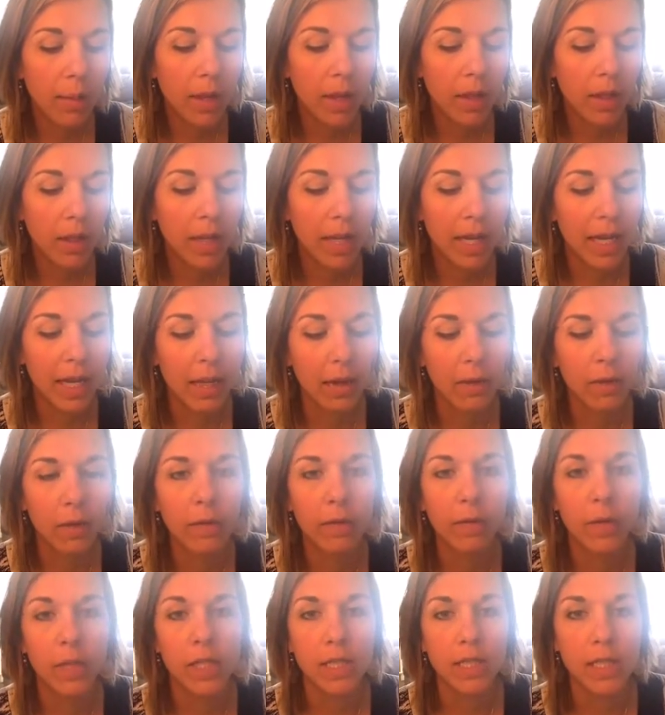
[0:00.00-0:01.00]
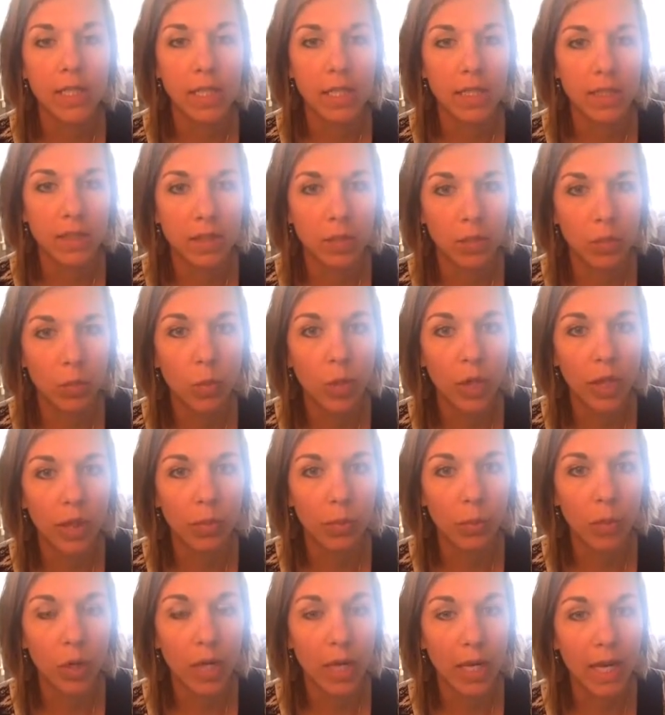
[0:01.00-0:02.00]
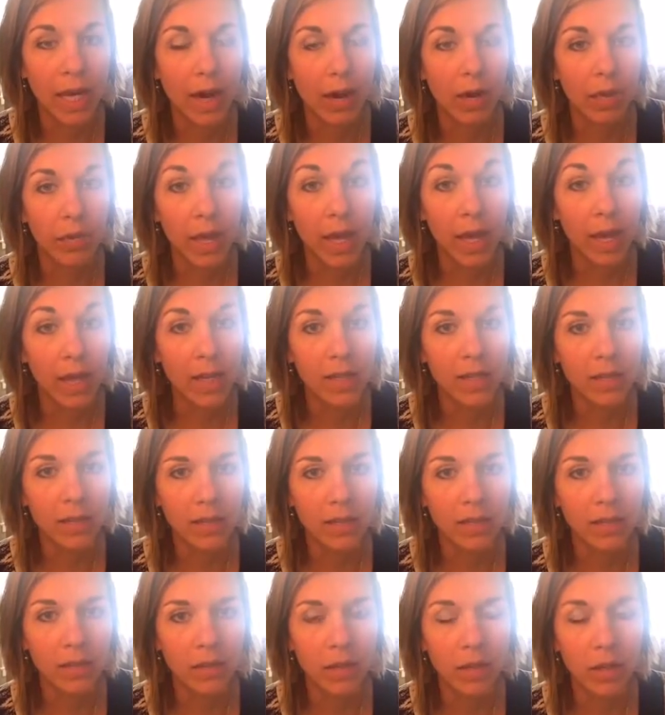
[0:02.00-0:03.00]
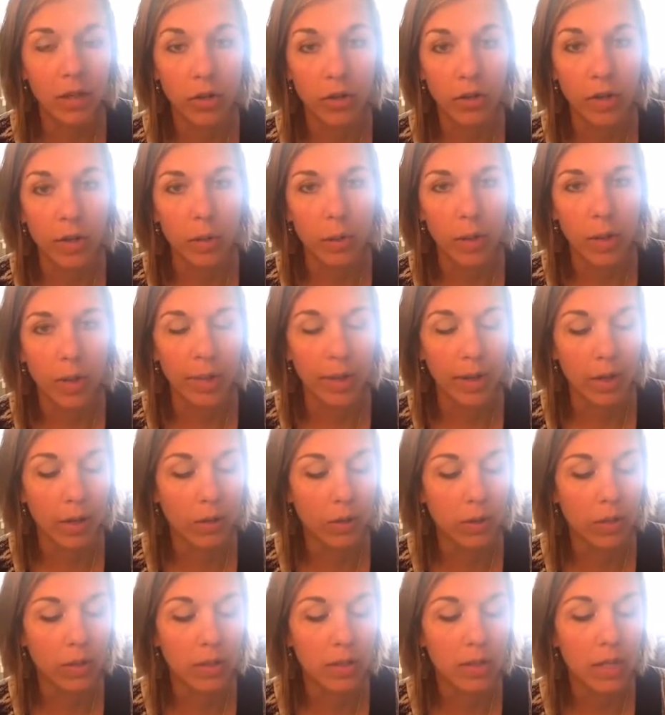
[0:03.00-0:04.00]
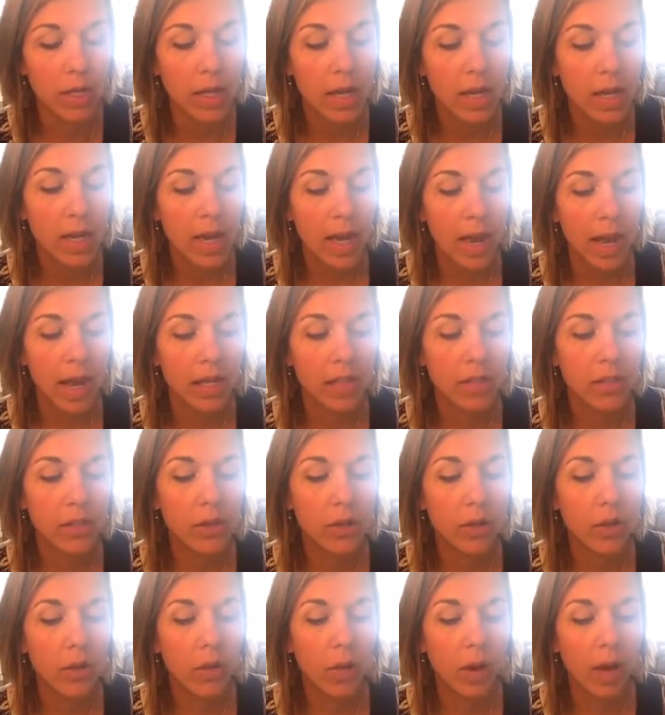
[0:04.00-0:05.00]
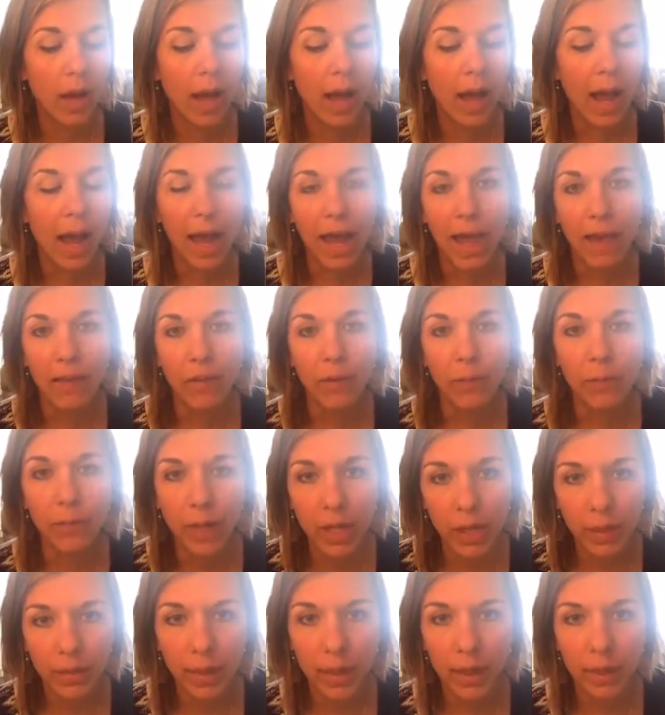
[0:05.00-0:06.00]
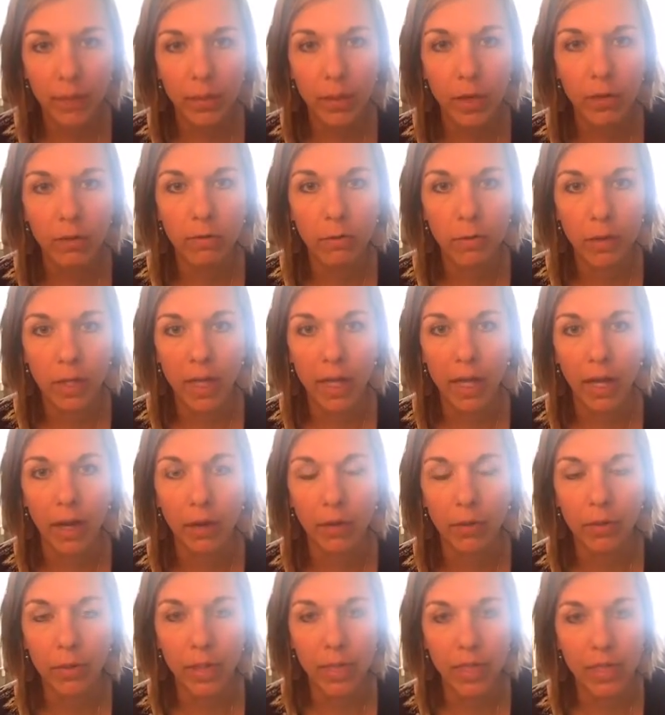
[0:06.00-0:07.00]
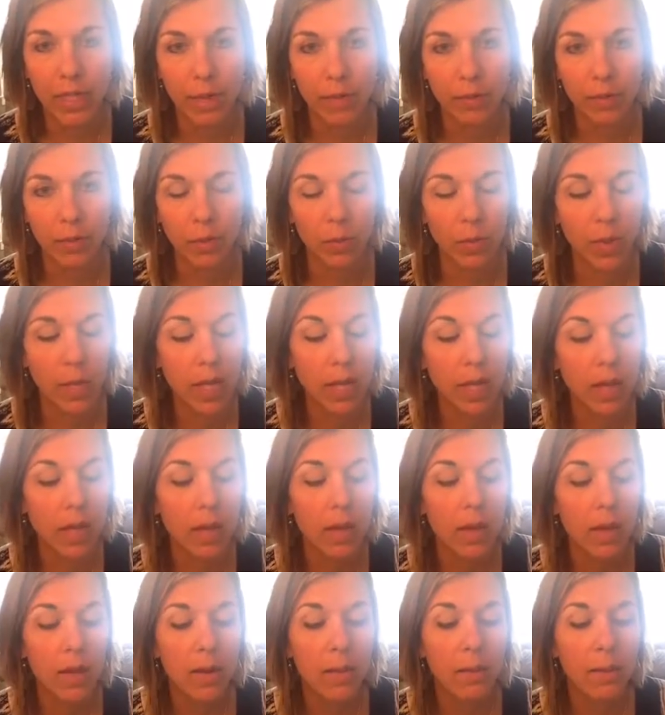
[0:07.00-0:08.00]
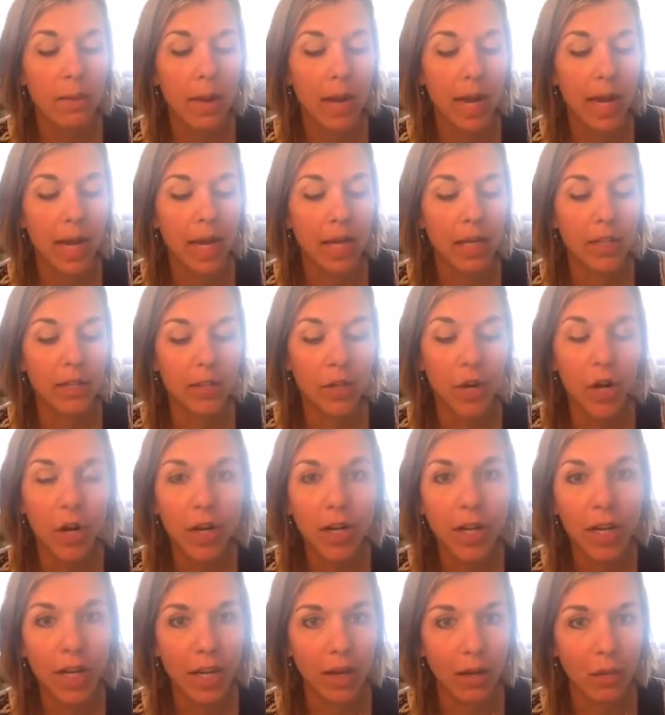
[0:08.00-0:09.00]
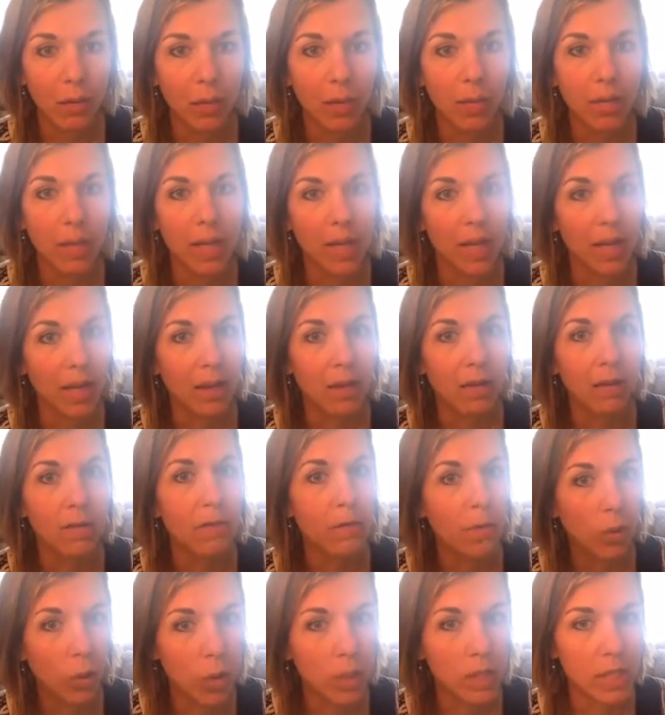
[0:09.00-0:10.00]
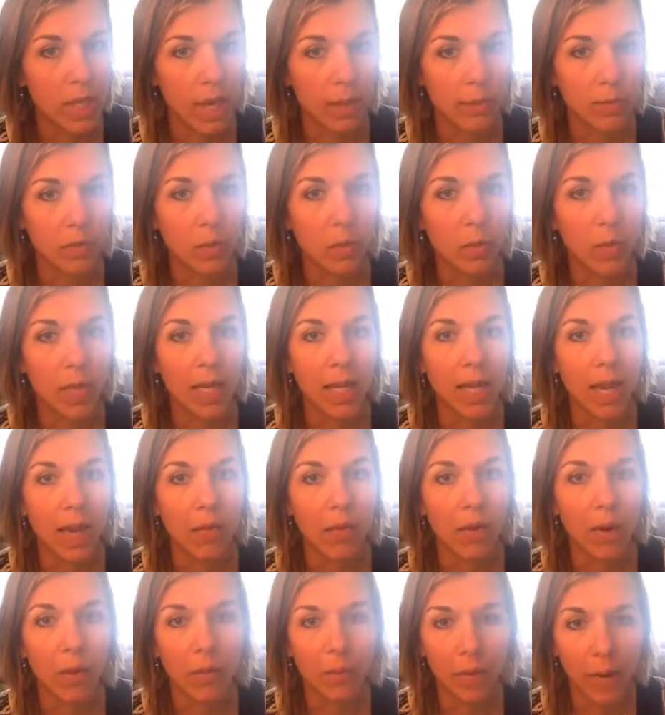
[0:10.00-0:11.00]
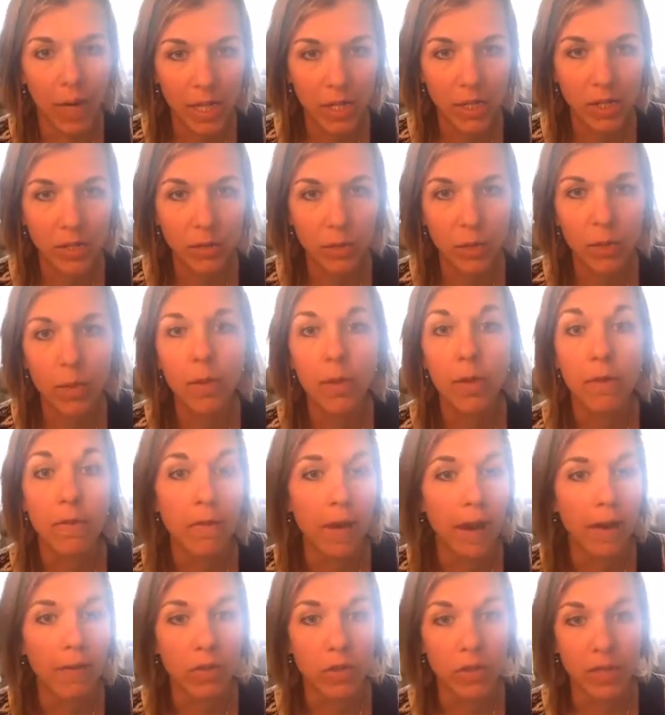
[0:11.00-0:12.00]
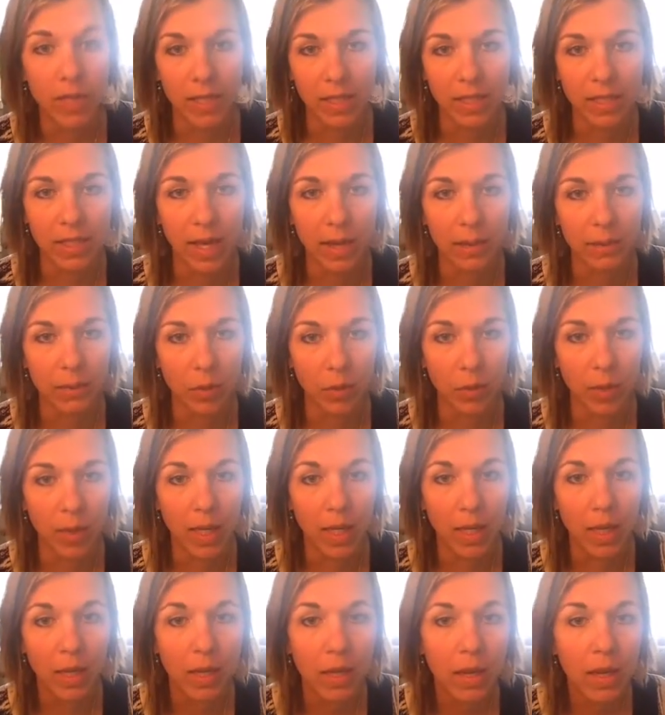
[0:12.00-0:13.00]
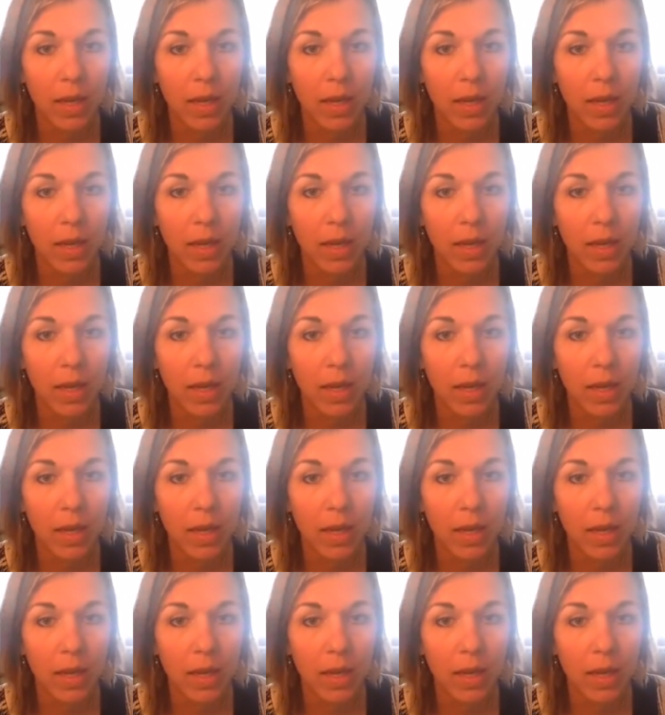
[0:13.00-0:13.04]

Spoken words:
like for instance, with working out, that is literally one of my goals. And so I have a minimum of working out 3 times a week. My target would be 4 times a week, and outrageous would be 5 or 6 times a week.